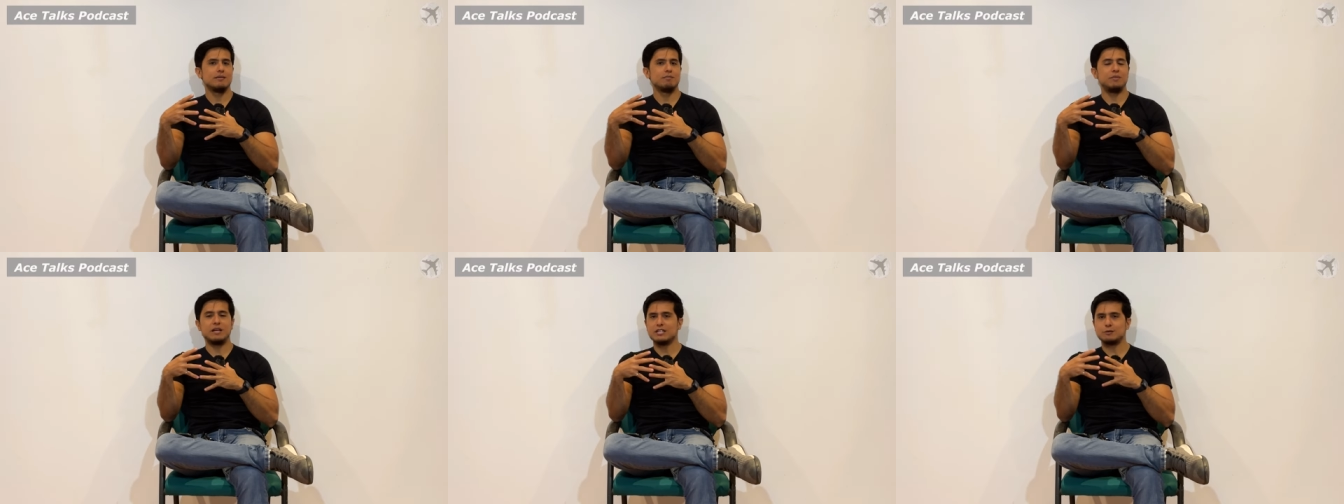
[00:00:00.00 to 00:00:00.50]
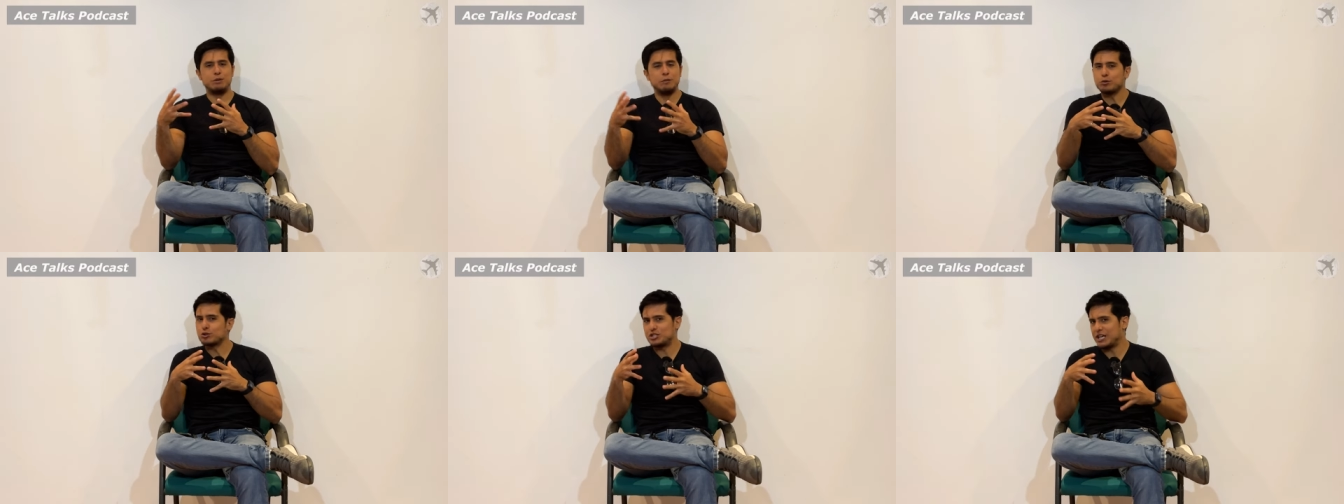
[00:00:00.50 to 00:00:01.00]
Because
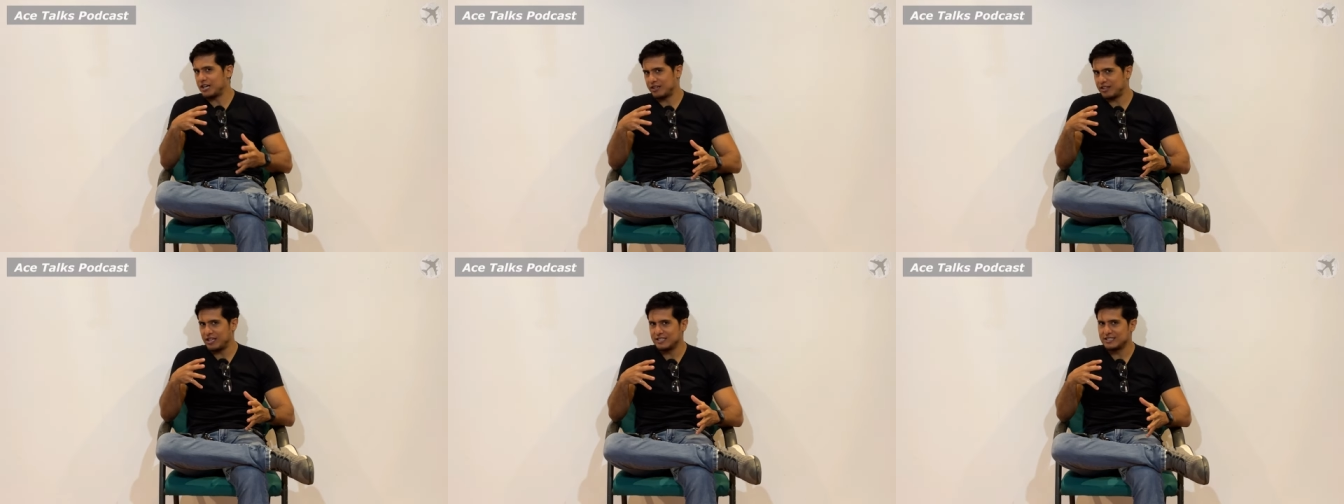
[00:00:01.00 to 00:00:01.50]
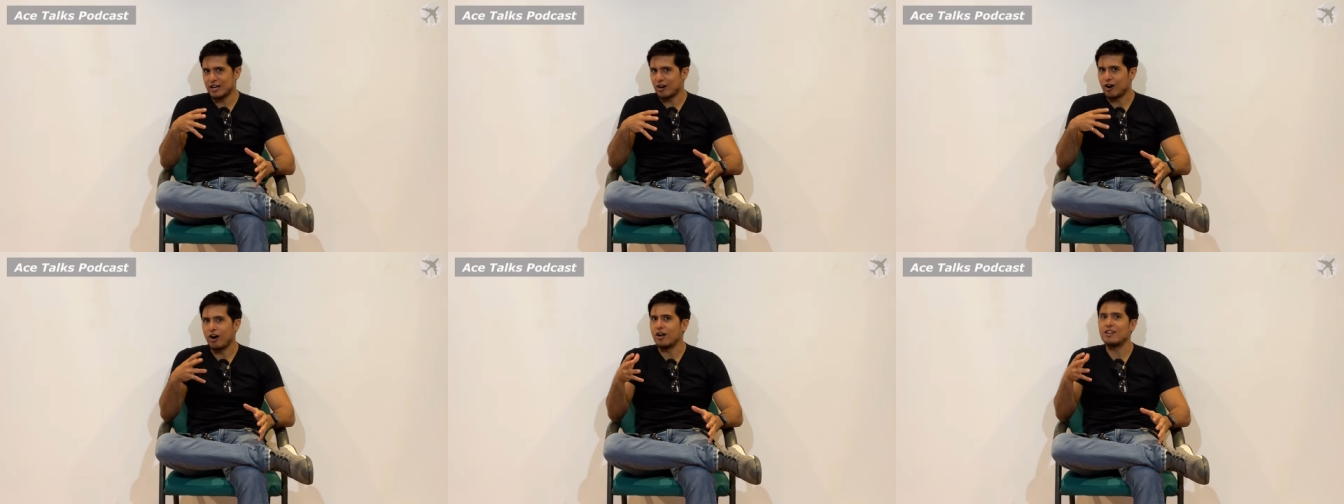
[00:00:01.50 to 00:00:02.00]
people share things that
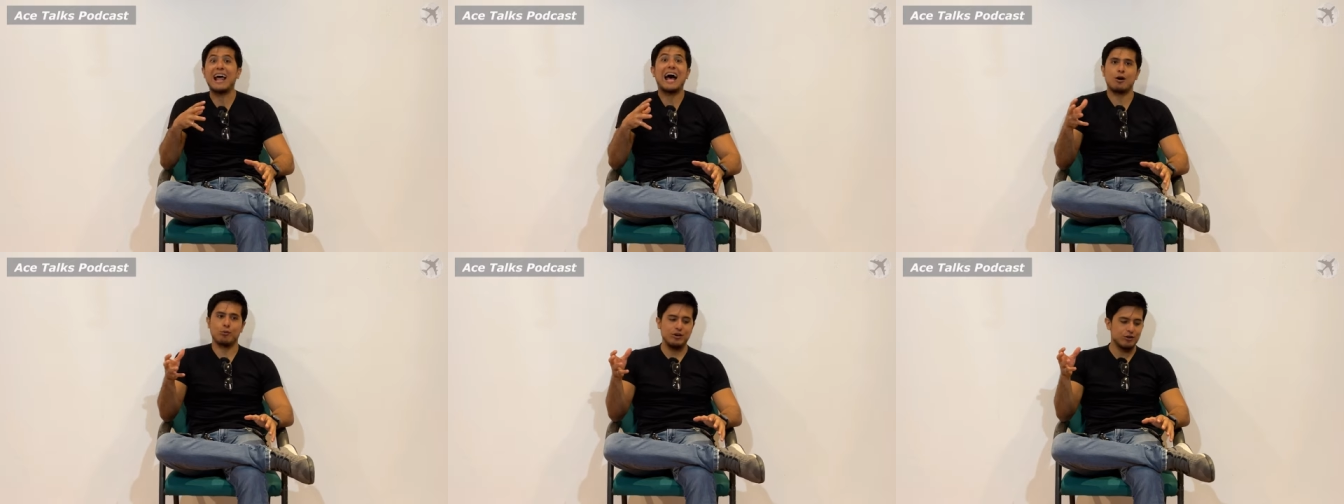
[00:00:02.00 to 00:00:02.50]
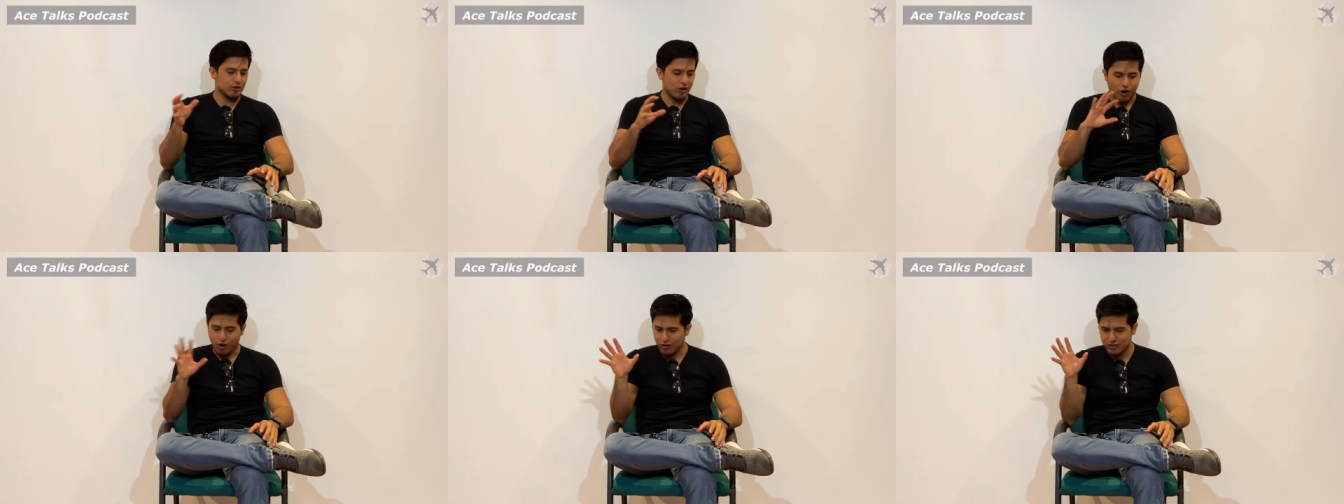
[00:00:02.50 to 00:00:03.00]
are not real
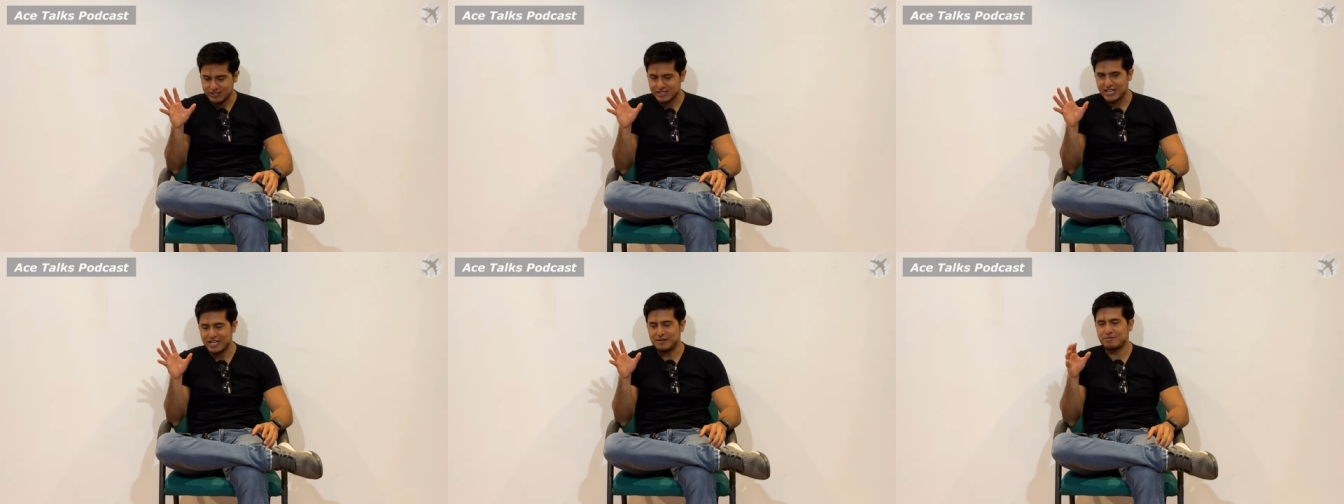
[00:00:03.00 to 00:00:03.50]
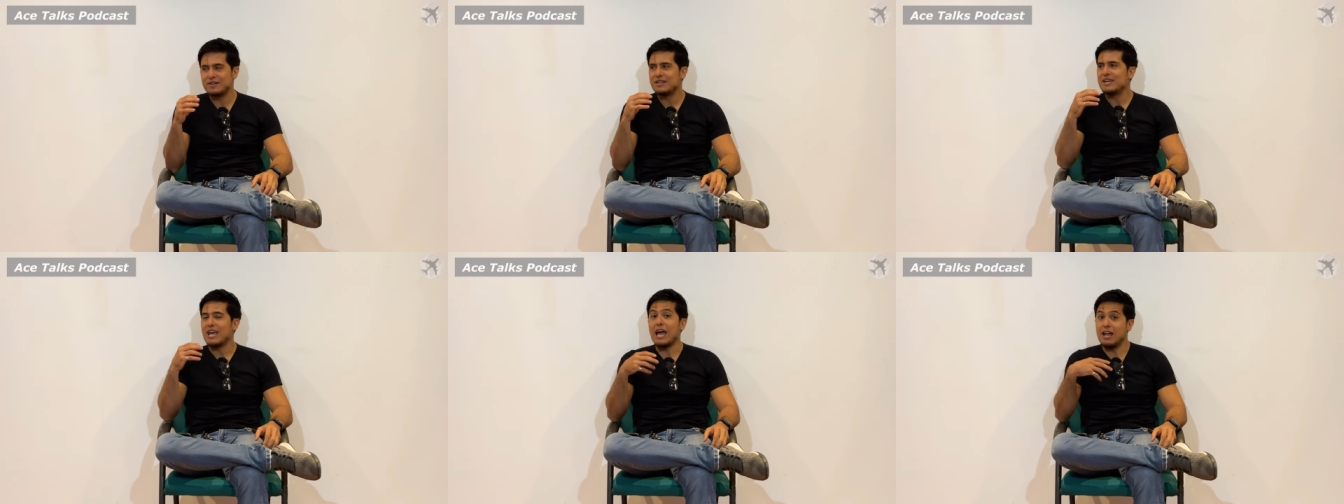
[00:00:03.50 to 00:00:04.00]
all the time,
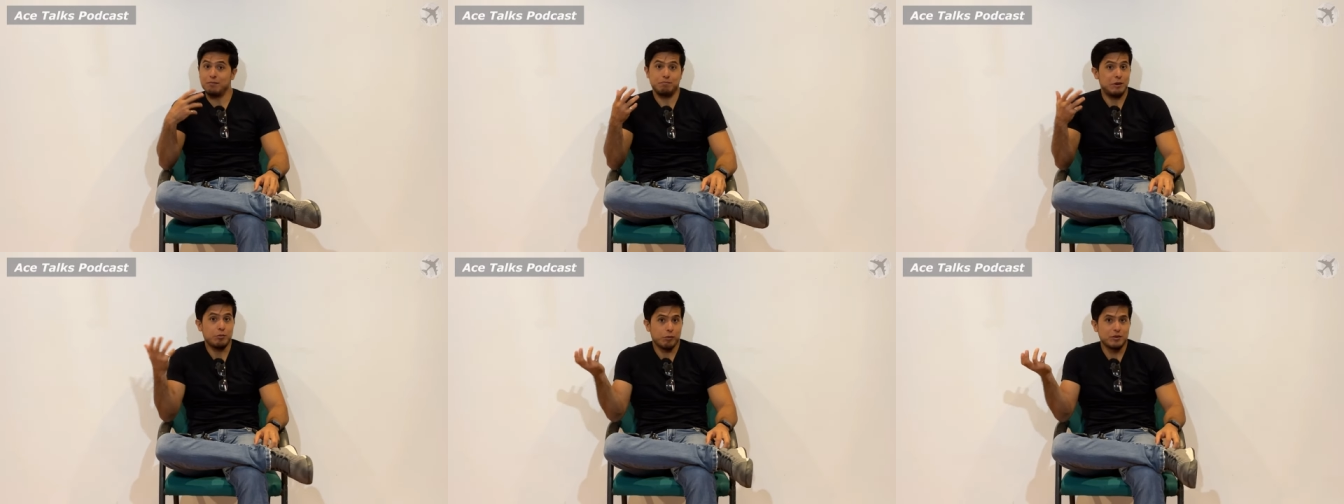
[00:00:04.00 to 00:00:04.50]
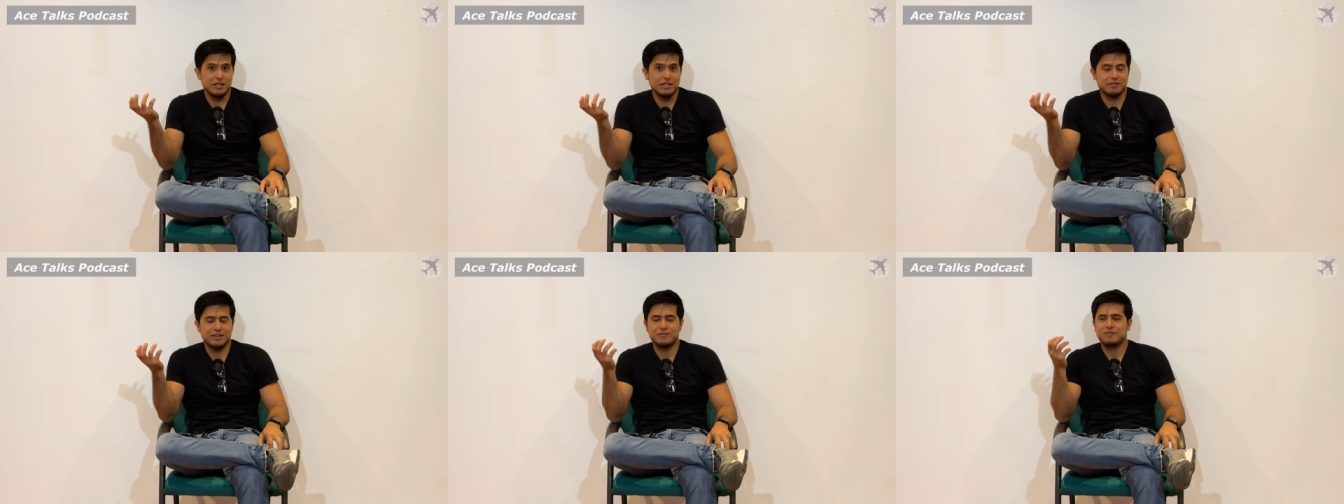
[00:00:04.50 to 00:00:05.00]
and people believe
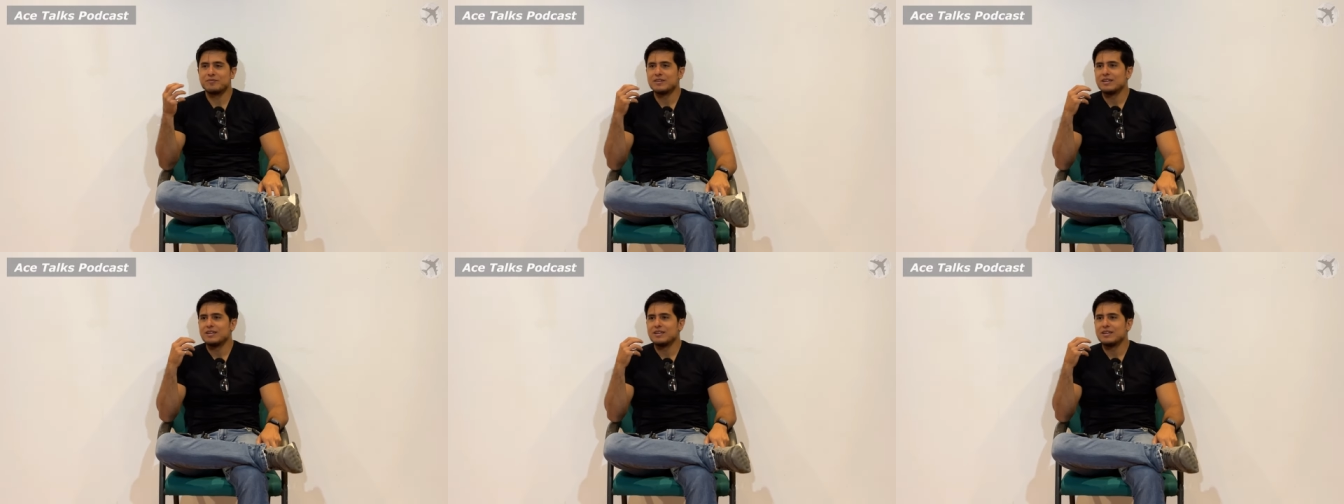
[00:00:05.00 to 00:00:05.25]
it.